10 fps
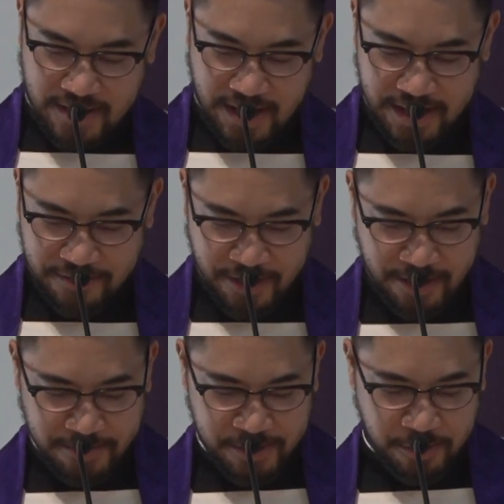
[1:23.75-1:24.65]
I have
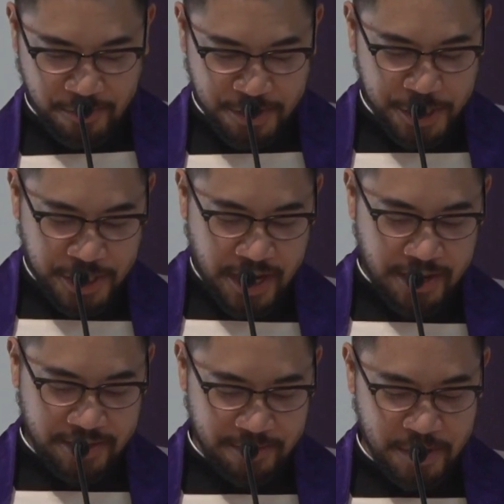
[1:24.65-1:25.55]
come to
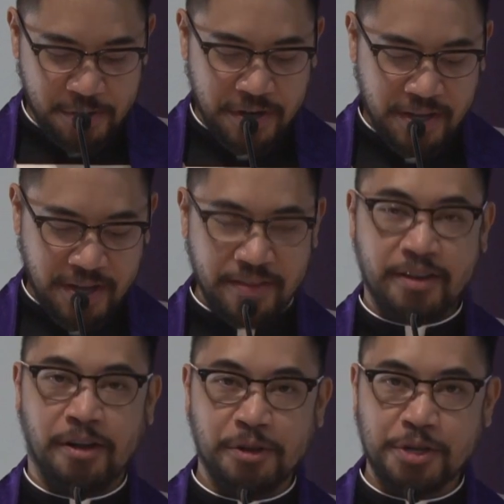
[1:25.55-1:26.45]
appreciate the beauty and the
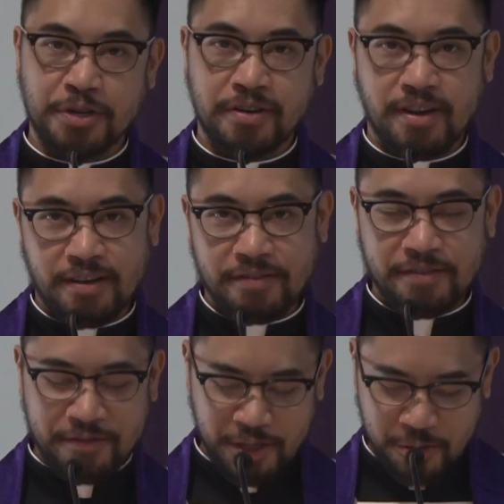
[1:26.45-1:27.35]
culture of
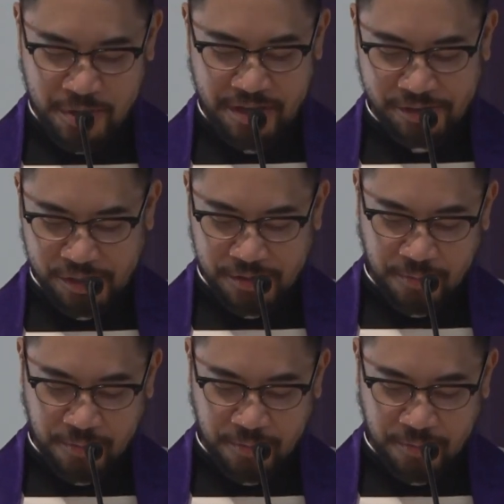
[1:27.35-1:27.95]
the Philippines.